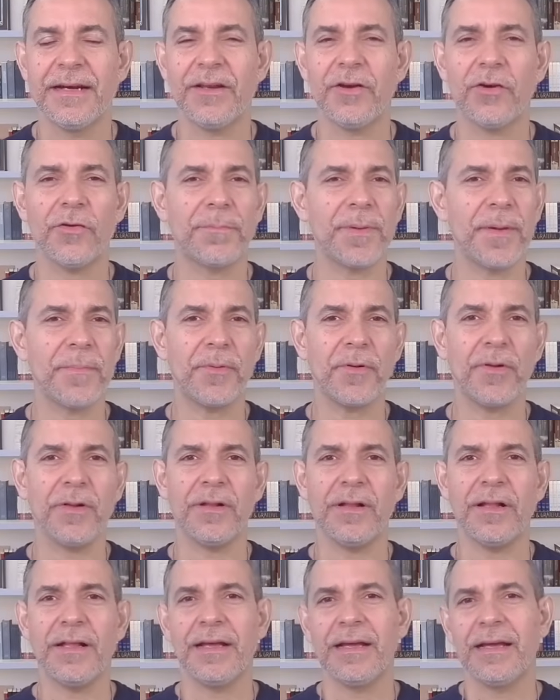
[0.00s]
A lot of
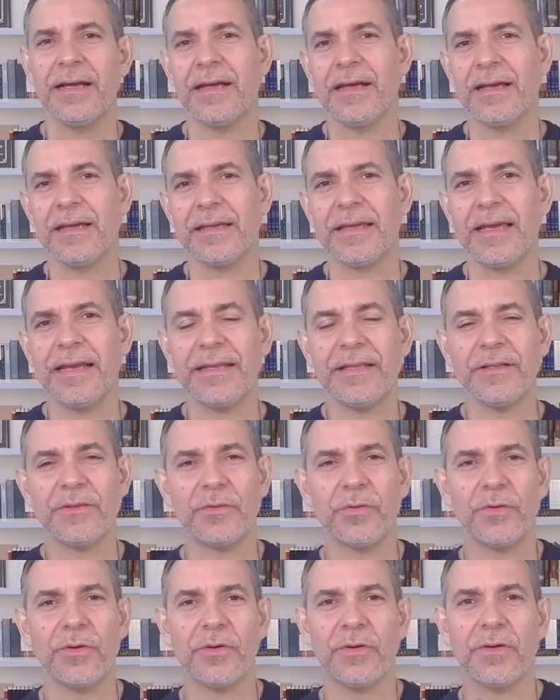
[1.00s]
people get
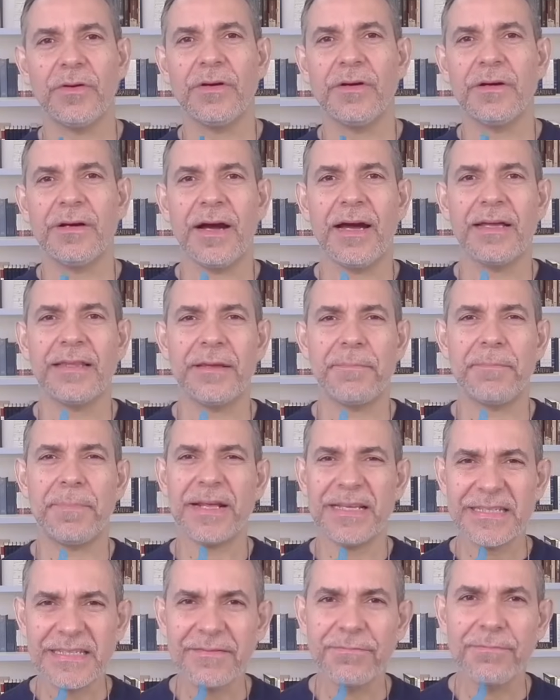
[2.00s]
into a
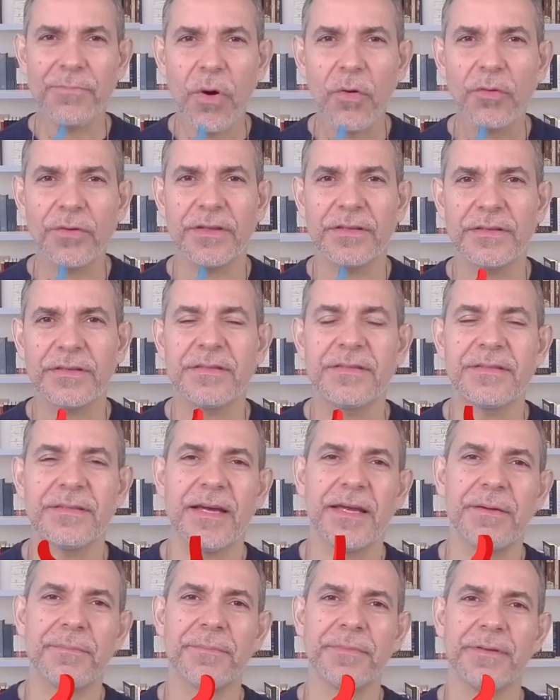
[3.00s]
depressive mode in this
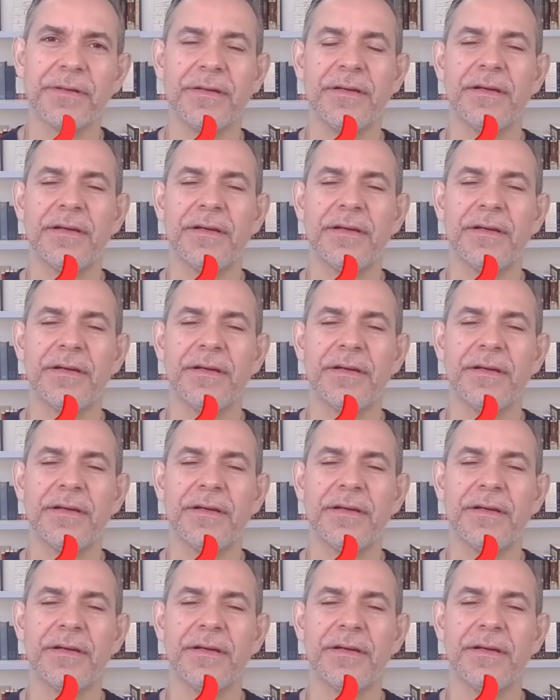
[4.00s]
time.